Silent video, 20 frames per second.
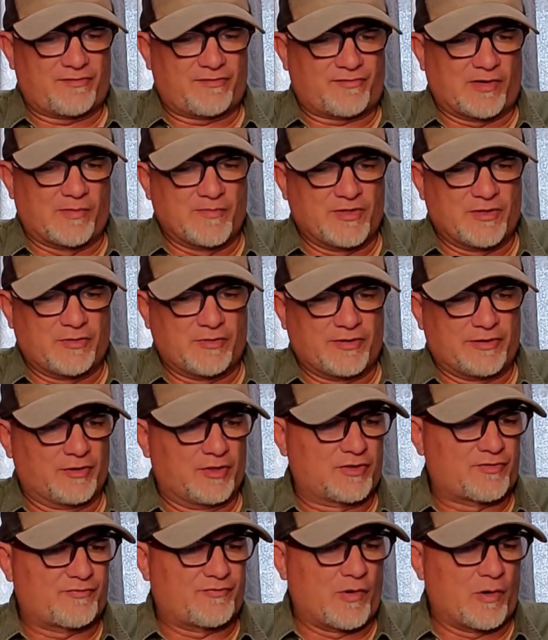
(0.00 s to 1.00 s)
from you and
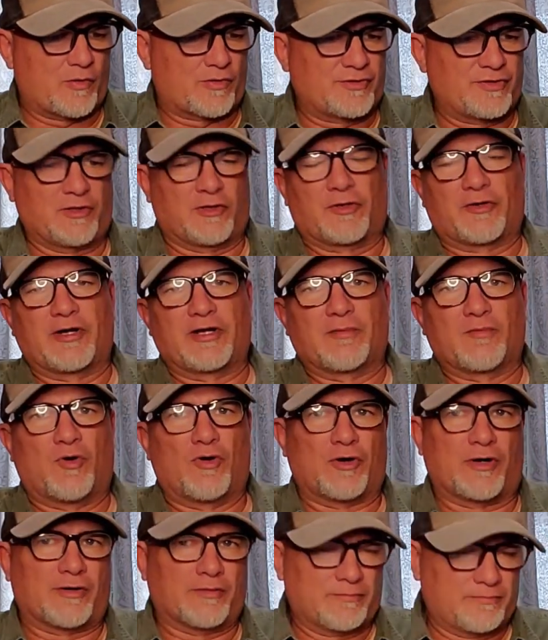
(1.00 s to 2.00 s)
look forward to learning
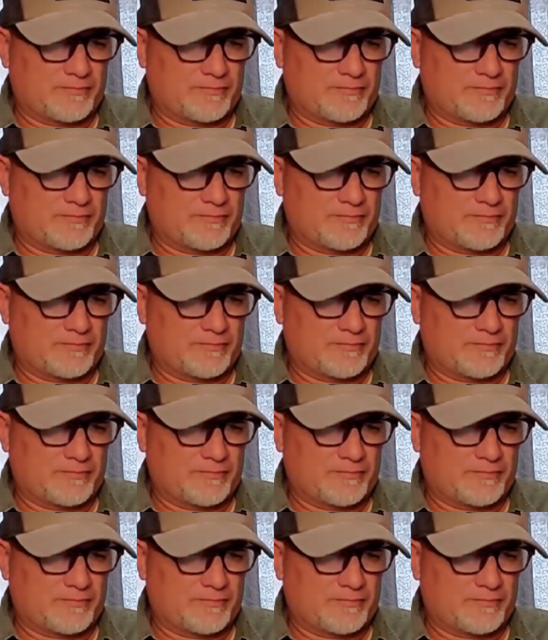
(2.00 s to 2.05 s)
more.